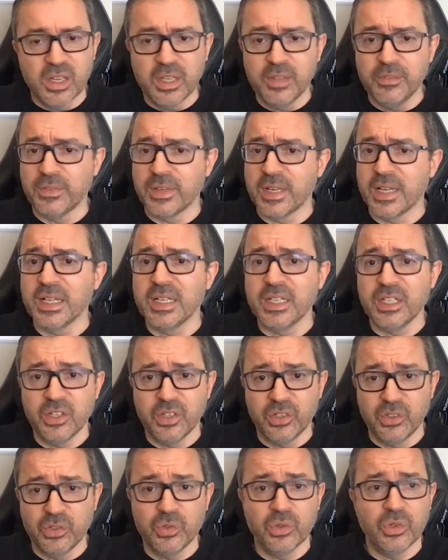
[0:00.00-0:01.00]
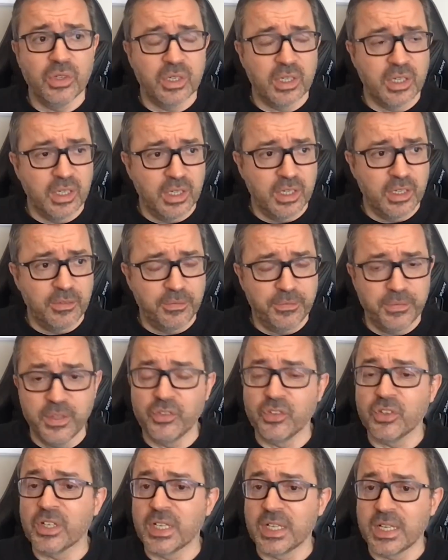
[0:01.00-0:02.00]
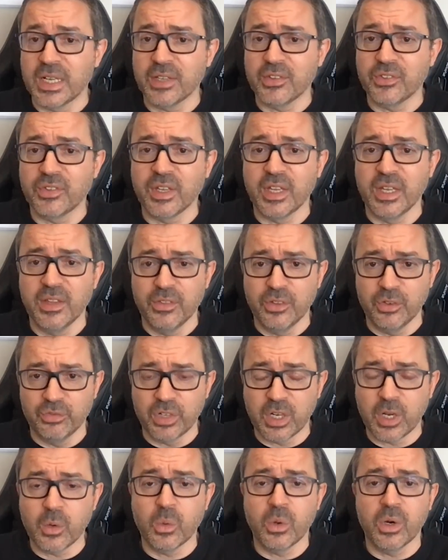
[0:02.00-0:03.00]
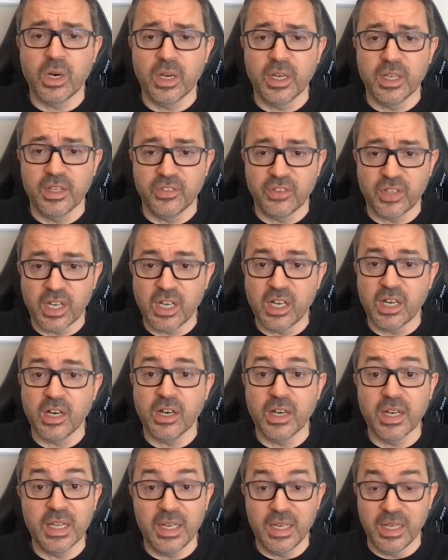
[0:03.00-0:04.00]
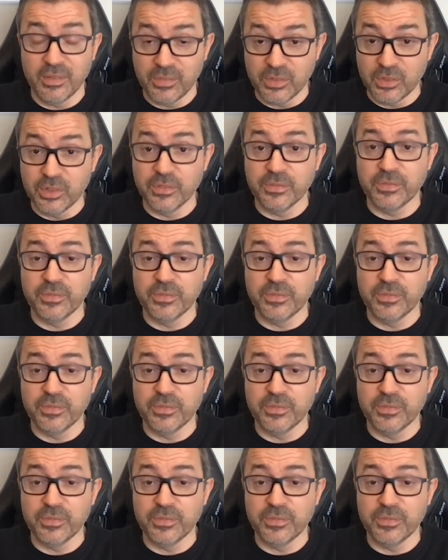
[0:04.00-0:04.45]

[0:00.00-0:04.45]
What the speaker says: high-value physical asset that requires a high level